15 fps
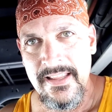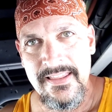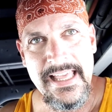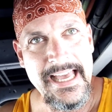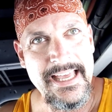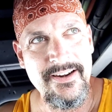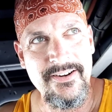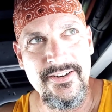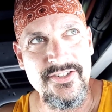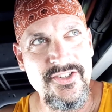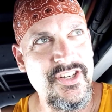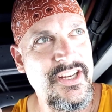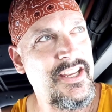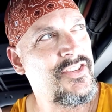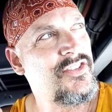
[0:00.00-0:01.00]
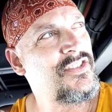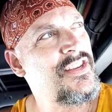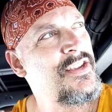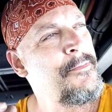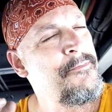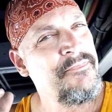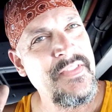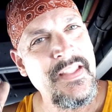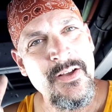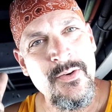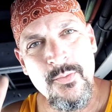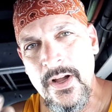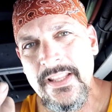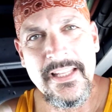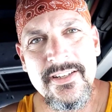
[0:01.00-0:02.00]
that are just
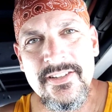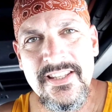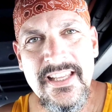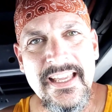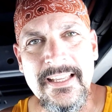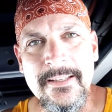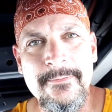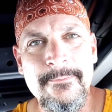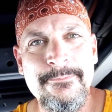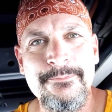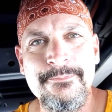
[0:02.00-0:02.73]
one little thing